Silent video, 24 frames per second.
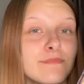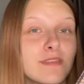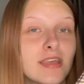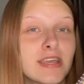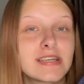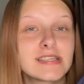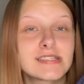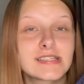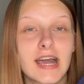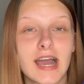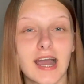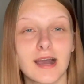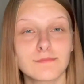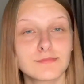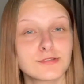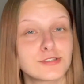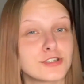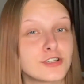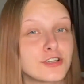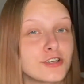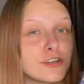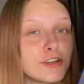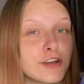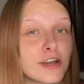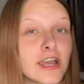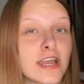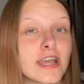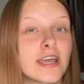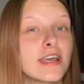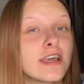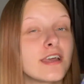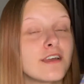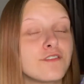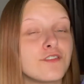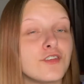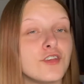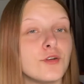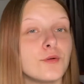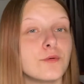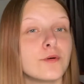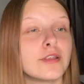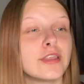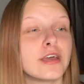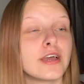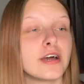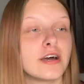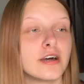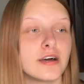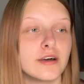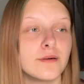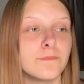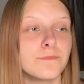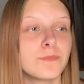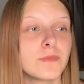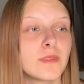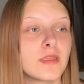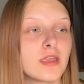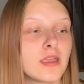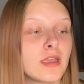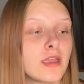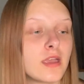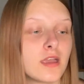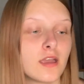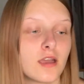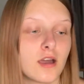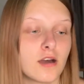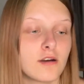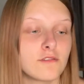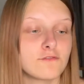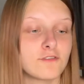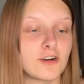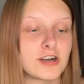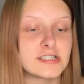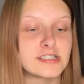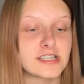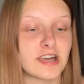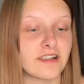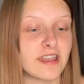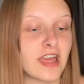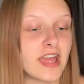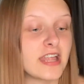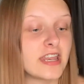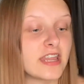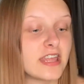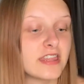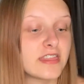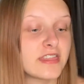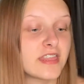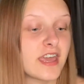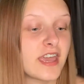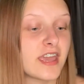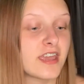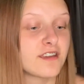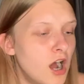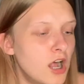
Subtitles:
Is absolutely great if you want to write down anything.